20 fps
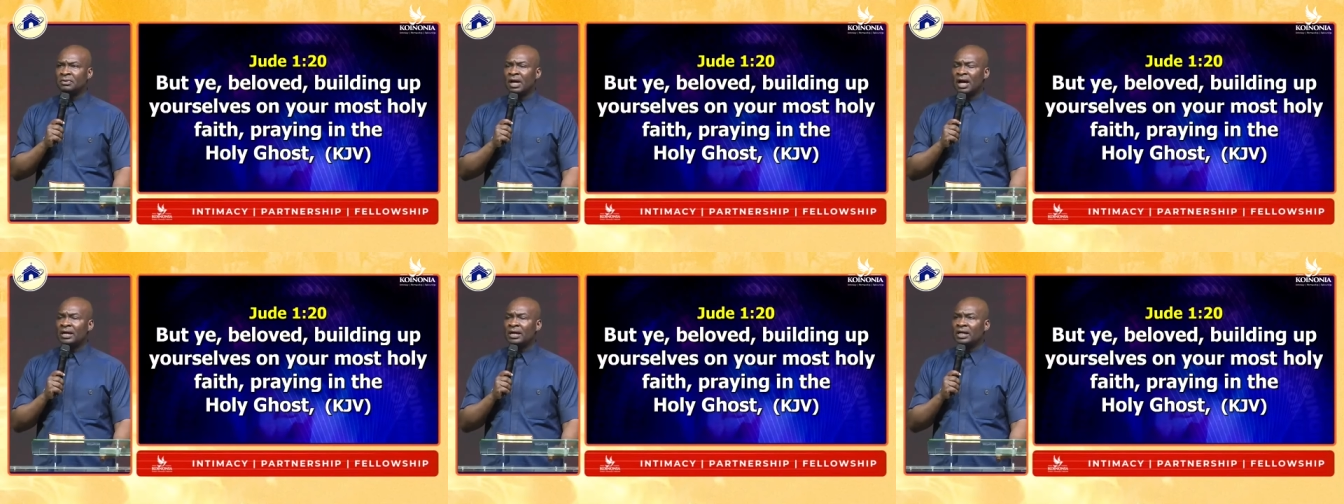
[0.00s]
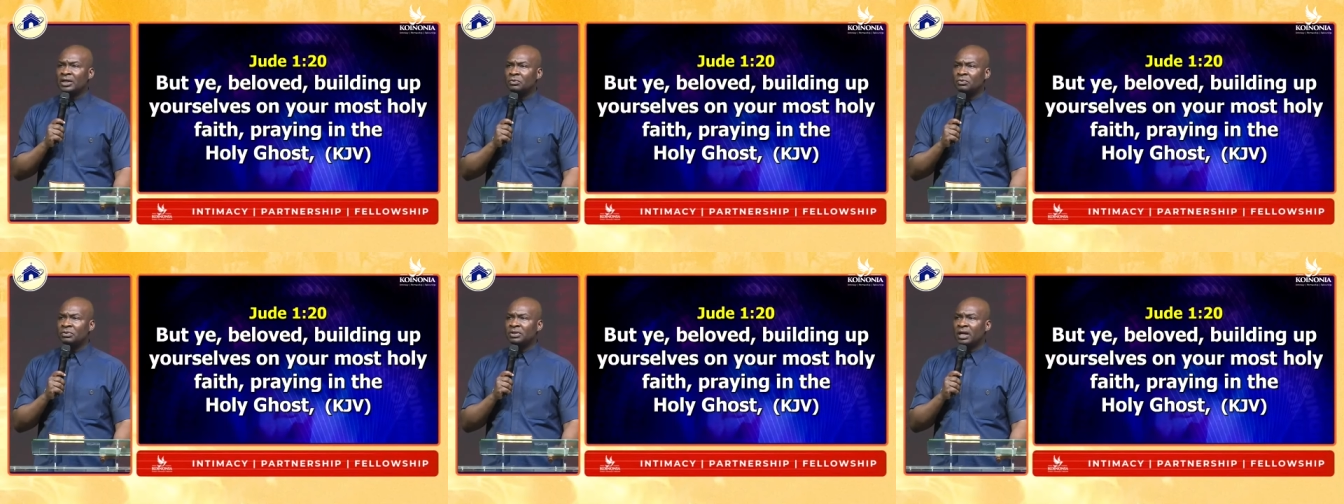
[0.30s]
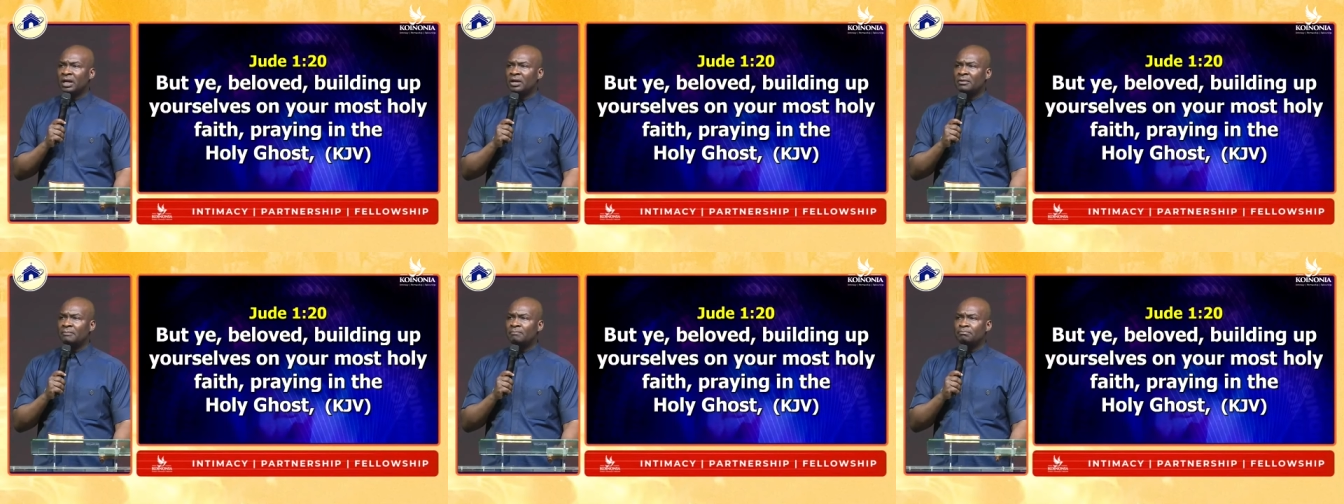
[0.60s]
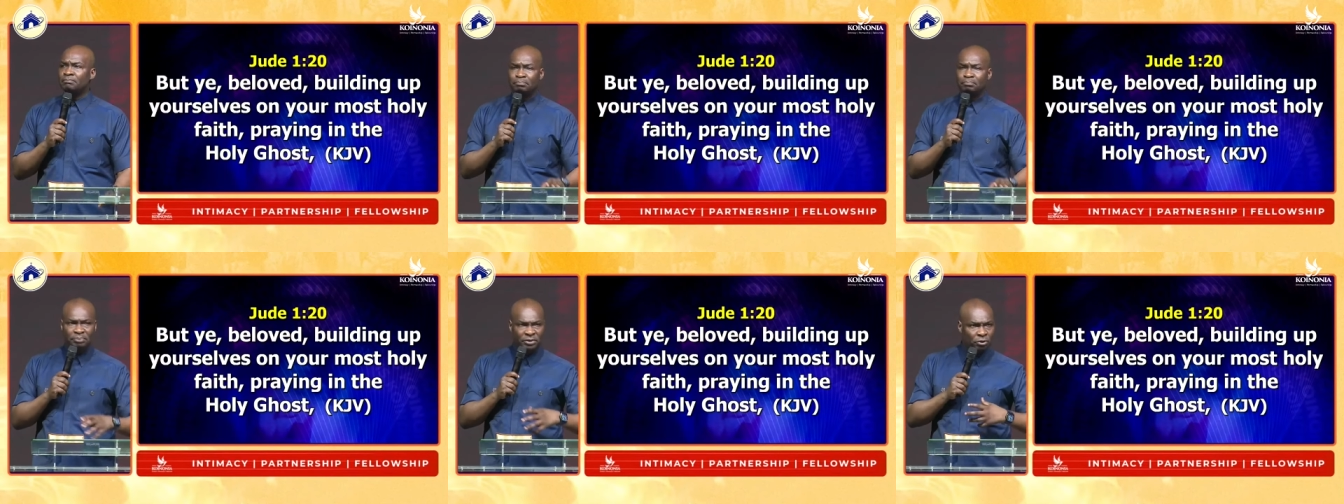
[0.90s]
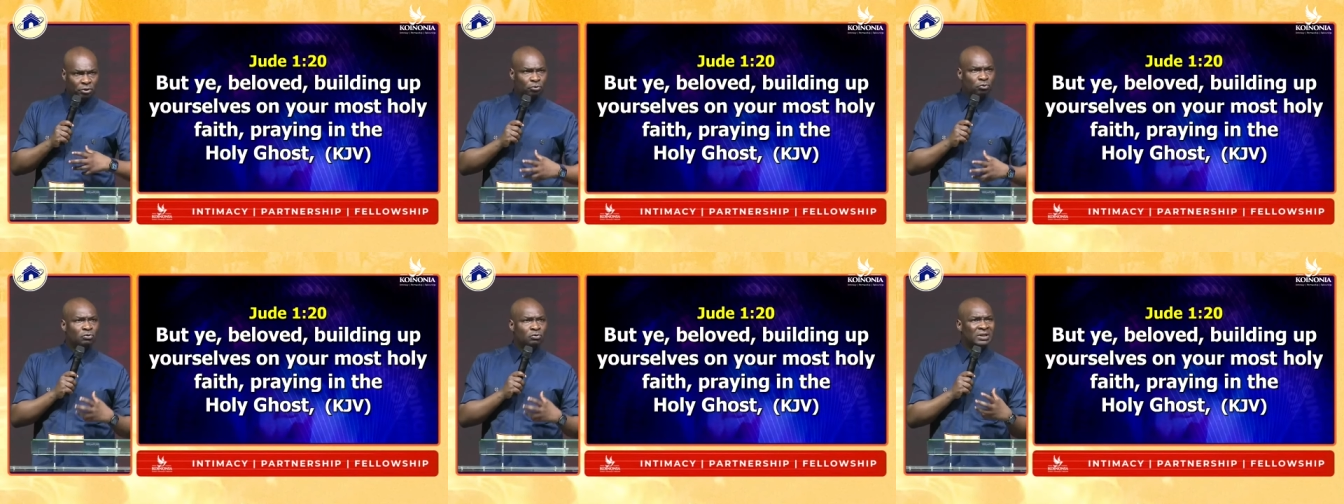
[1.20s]
Hallelujah.
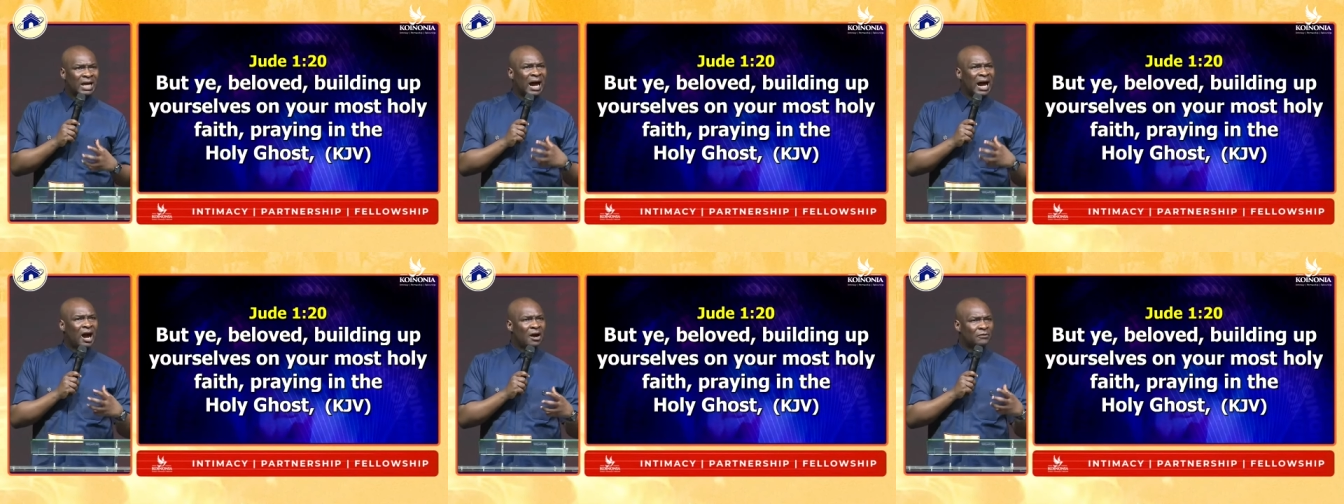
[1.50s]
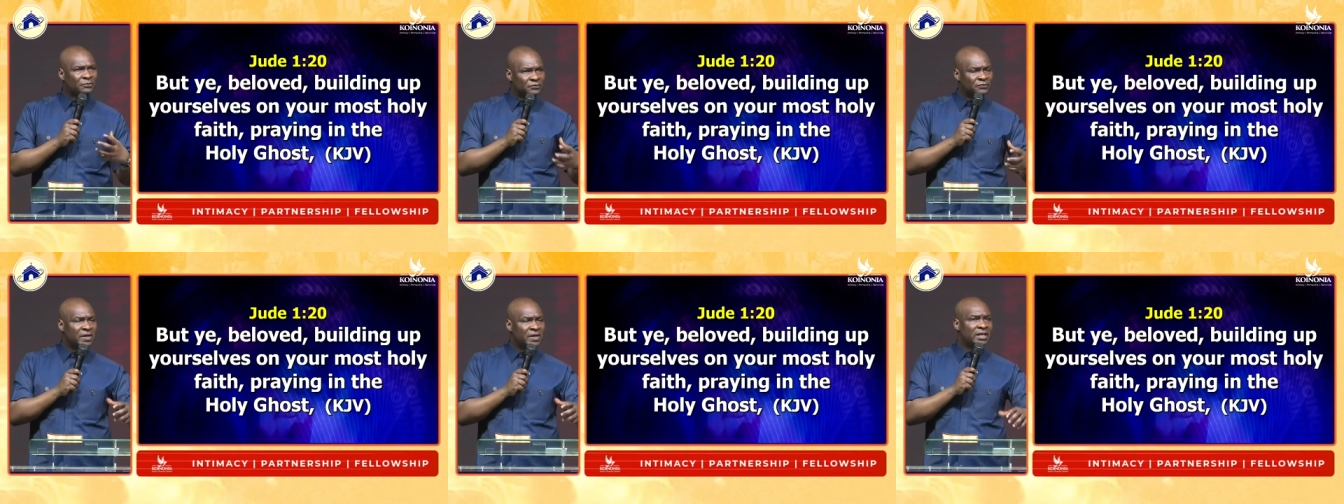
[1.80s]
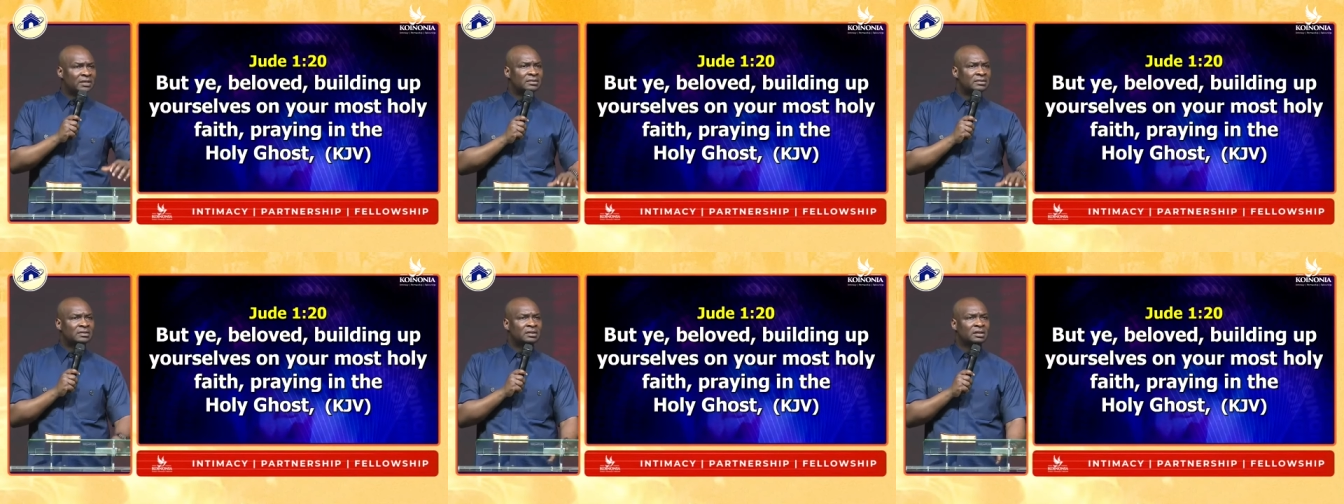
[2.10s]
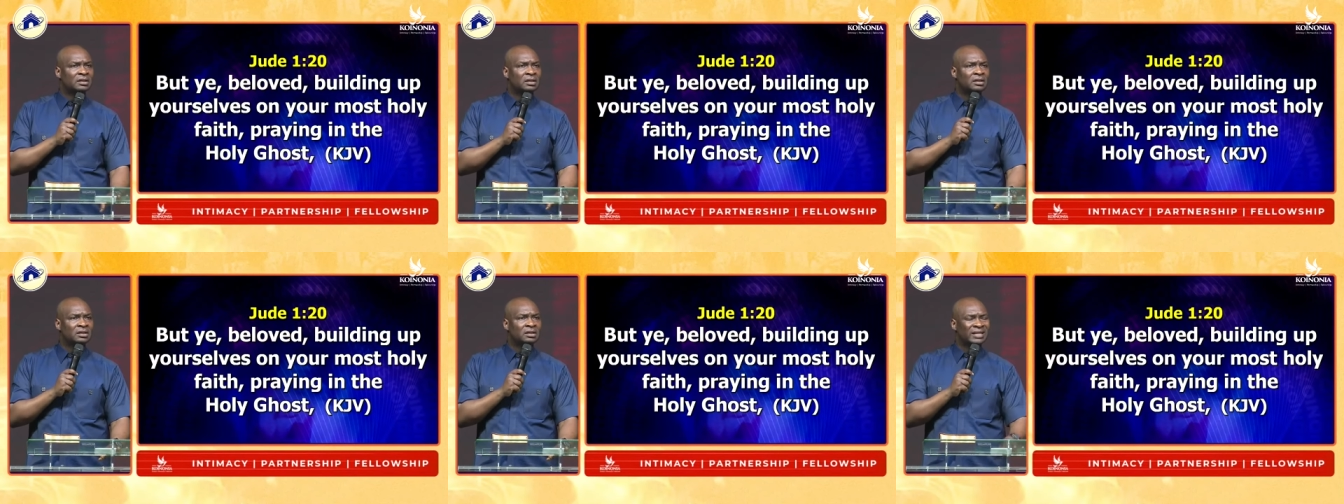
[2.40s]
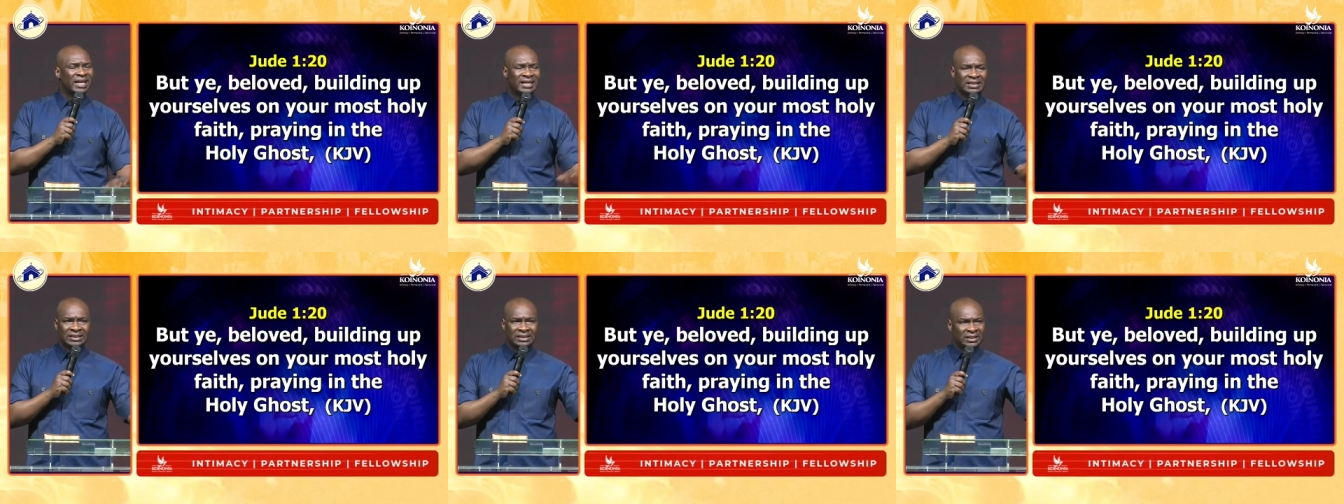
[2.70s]
Build our faith.
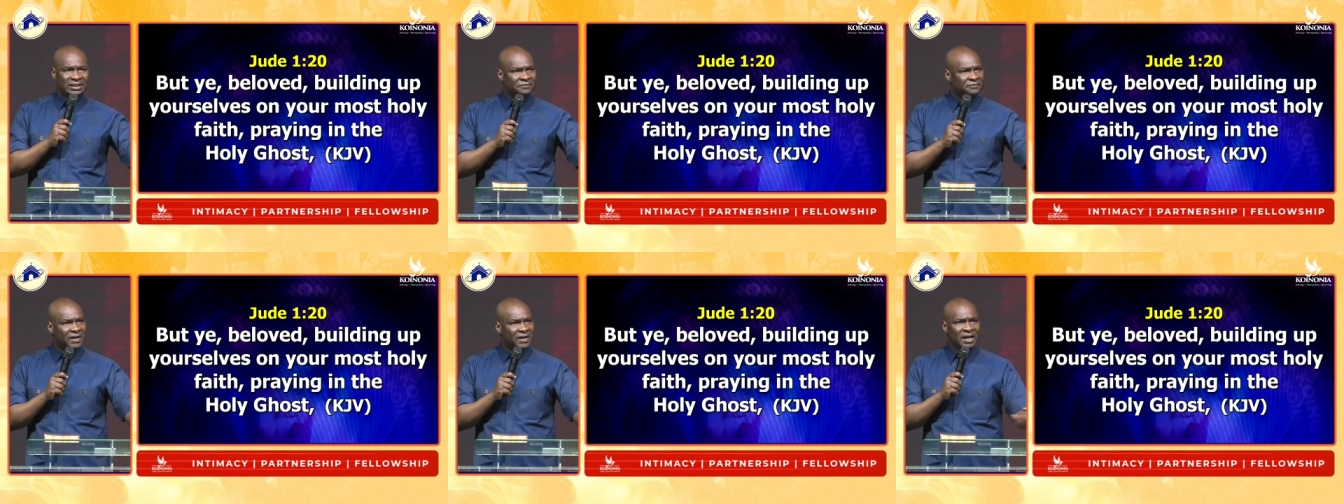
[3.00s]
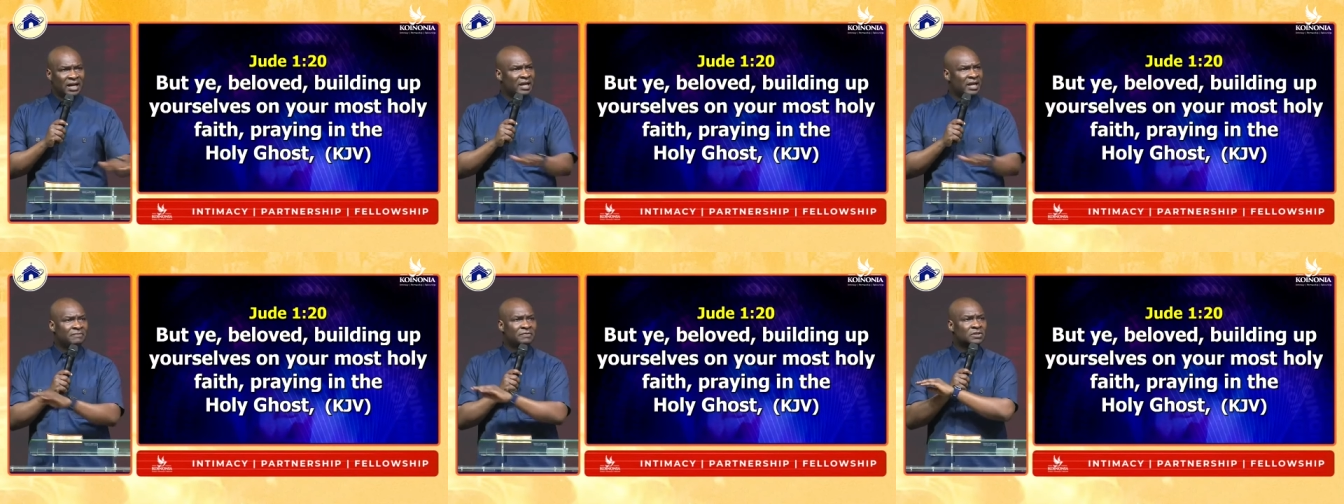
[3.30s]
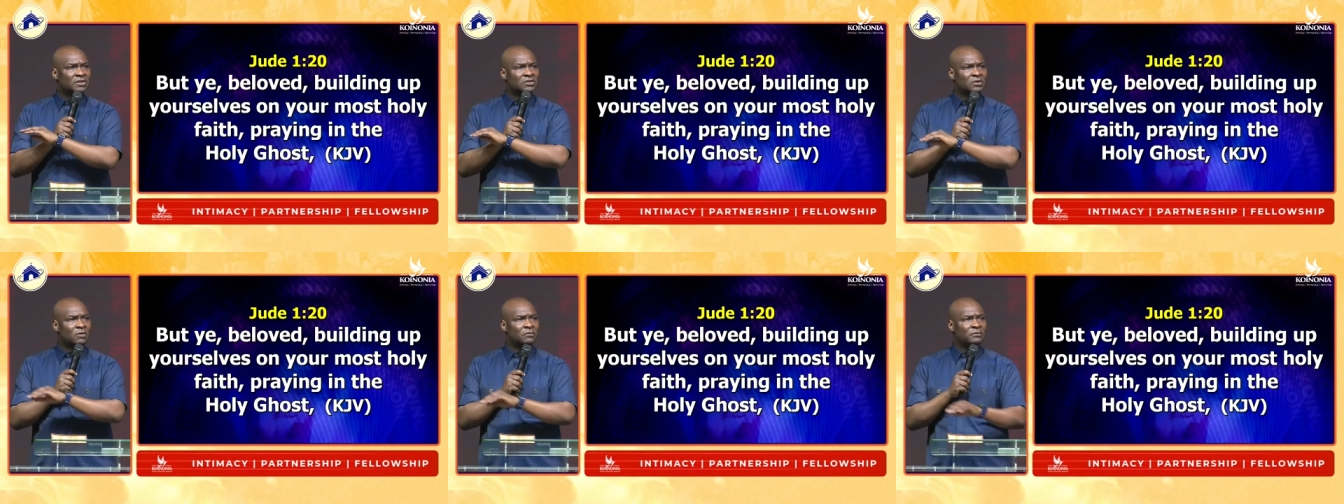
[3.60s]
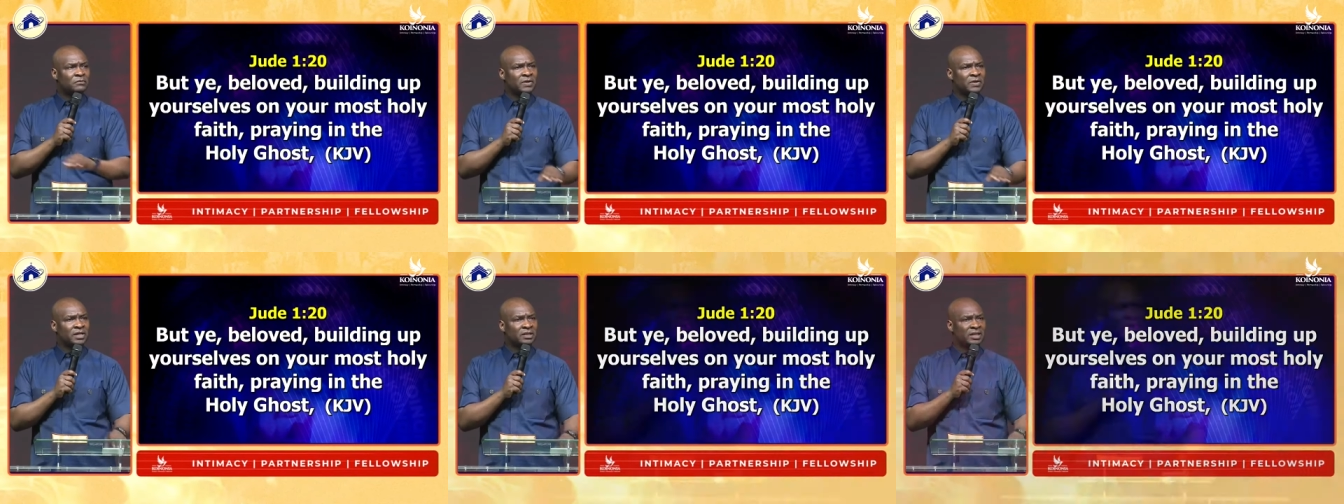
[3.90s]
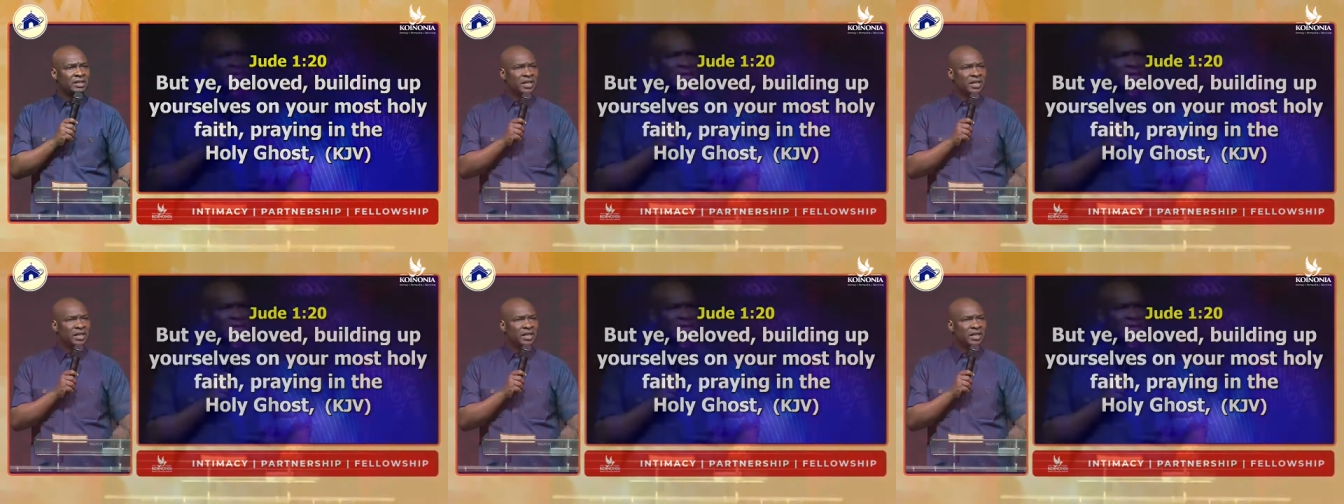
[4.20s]
There are different levels of faith.